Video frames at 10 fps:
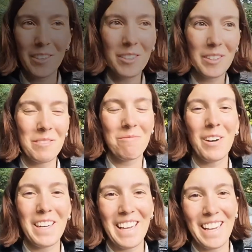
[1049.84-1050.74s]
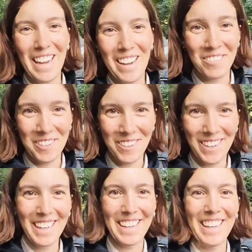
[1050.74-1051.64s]
Good morning
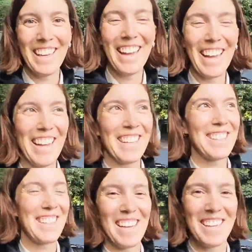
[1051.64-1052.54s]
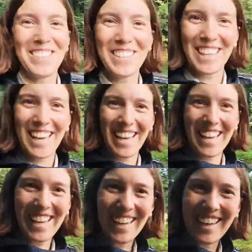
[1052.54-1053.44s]
everyone, it's a new
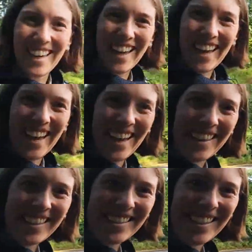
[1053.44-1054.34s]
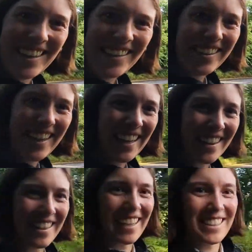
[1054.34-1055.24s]
day and look
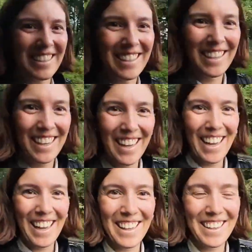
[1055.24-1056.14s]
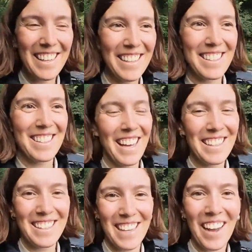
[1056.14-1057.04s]
at that. The
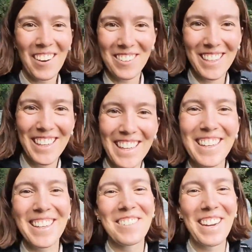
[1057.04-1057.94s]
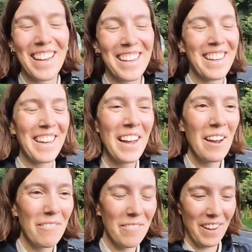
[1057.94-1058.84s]
sun is out, the rain
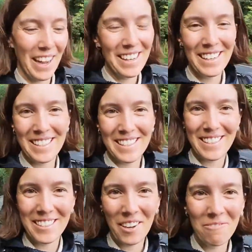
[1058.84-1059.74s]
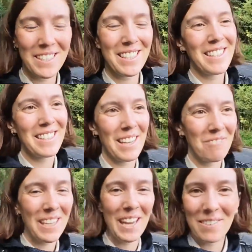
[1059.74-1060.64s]
finally stopped
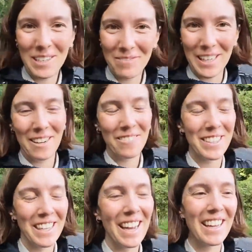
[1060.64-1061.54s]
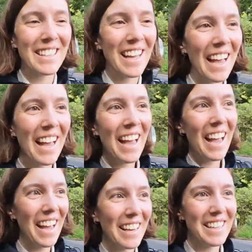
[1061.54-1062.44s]
sometime in the middle of the night
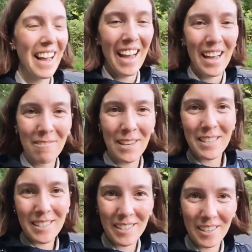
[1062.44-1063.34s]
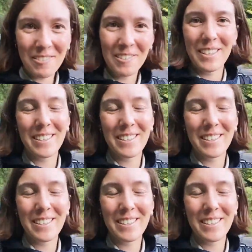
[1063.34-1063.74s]
and I'm so